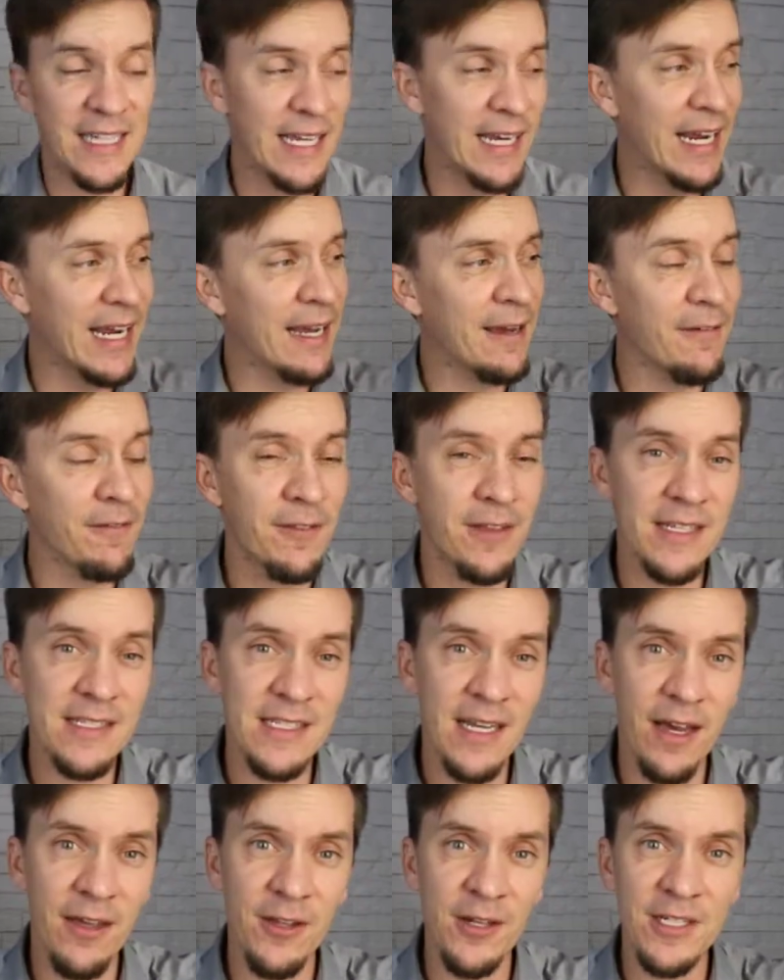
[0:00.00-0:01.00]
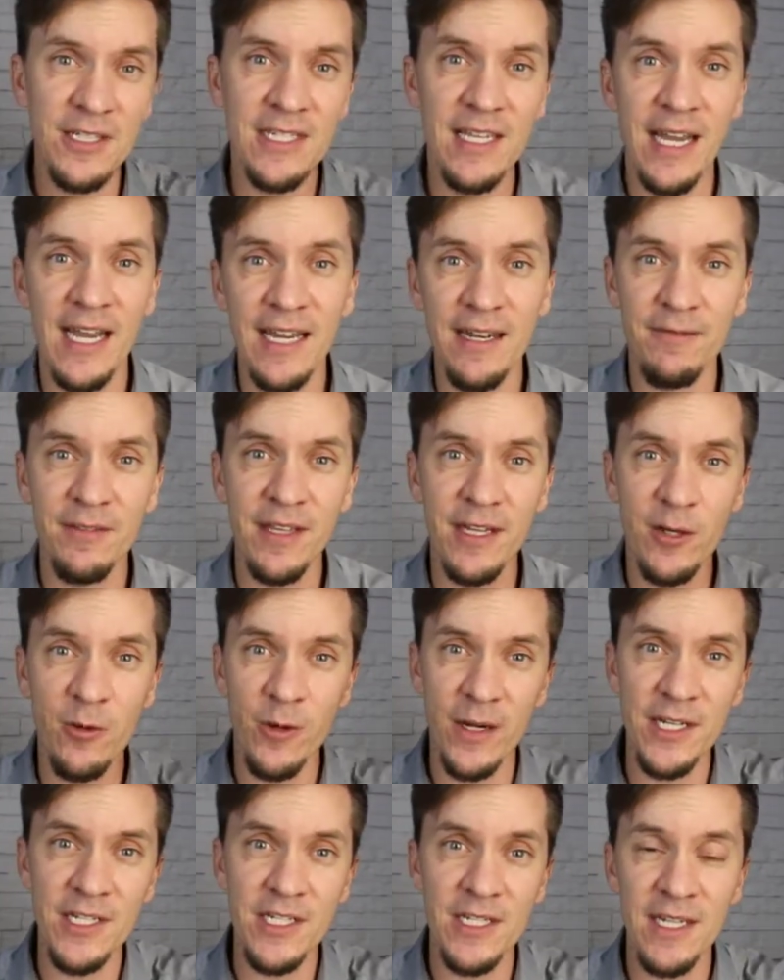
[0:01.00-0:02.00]
and I have this other side of the
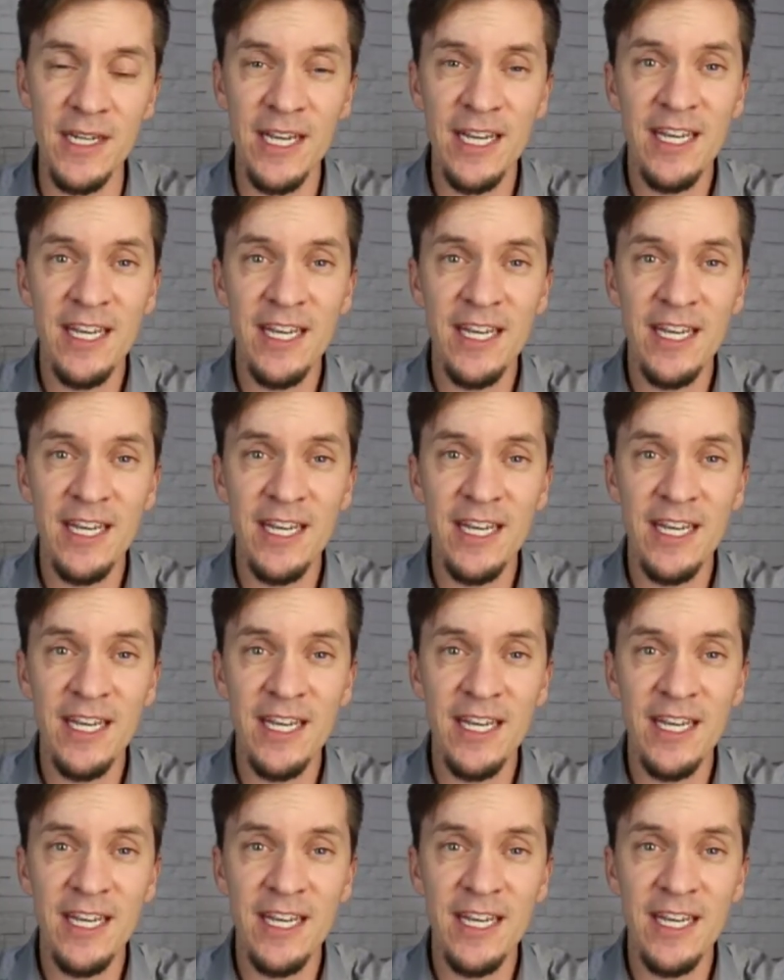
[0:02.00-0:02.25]
equation,